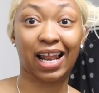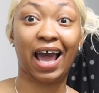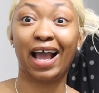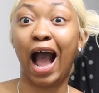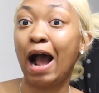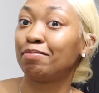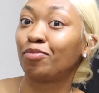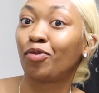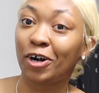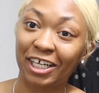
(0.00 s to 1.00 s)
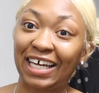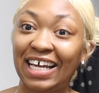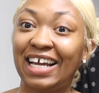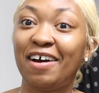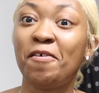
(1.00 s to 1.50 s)
Like, I'm
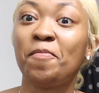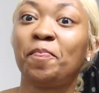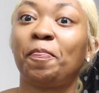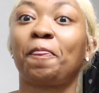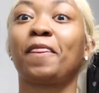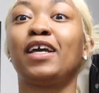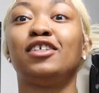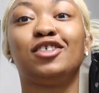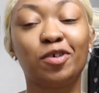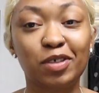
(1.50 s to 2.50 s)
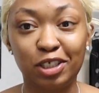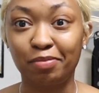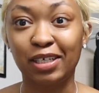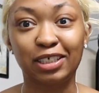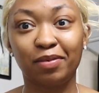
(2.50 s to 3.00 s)
really doing too
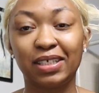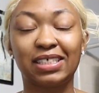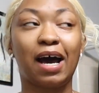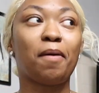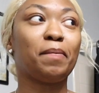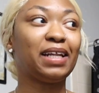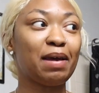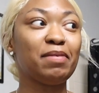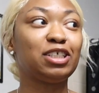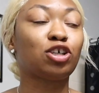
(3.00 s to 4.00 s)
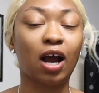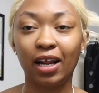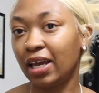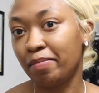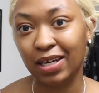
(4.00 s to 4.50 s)
much at one time, but let me try
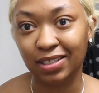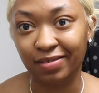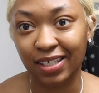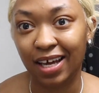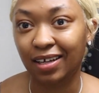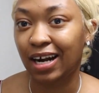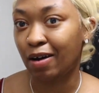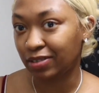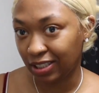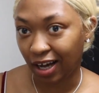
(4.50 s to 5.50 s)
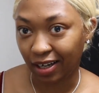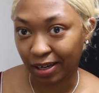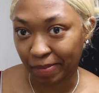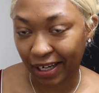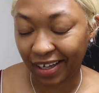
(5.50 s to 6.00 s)
to get myself together and I will see y'all
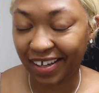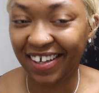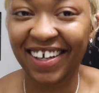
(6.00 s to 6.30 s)
in a minute.